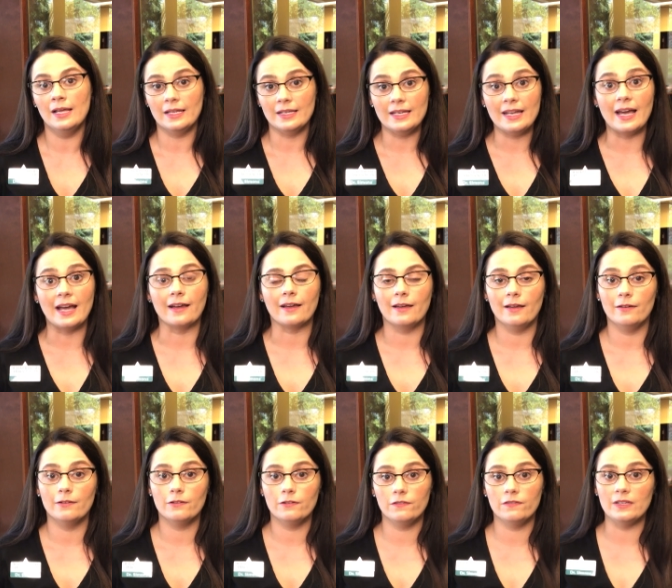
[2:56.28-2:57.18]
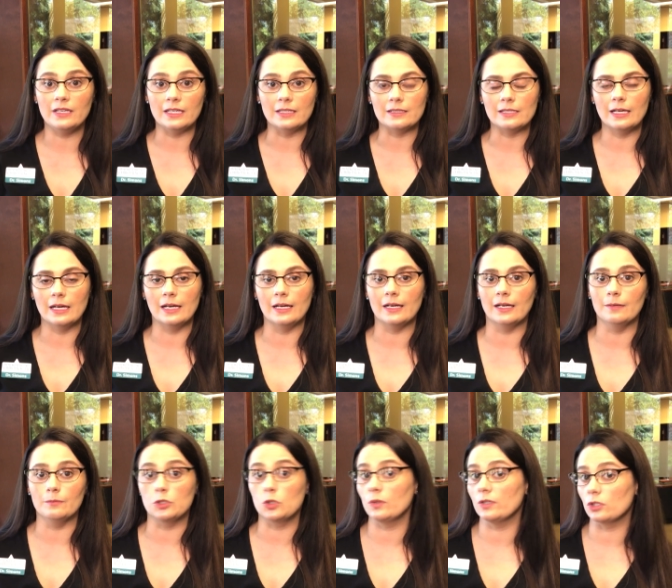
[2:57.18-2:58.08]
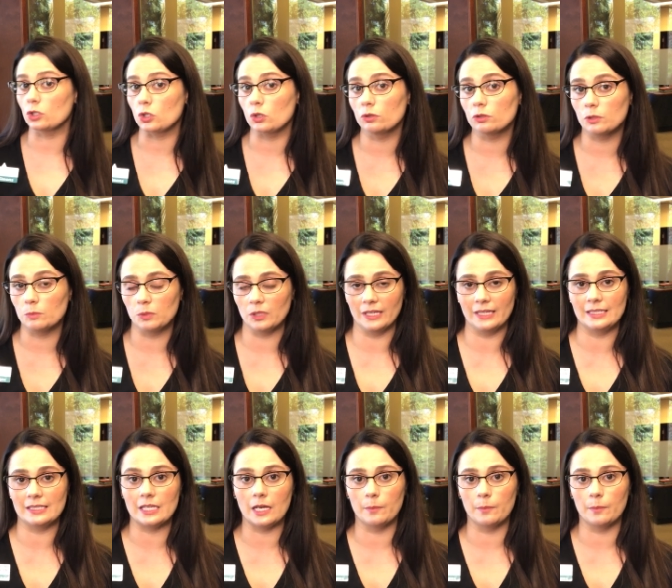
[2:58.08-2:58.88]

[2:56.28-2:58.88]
neck, feet, between the shoulder blades,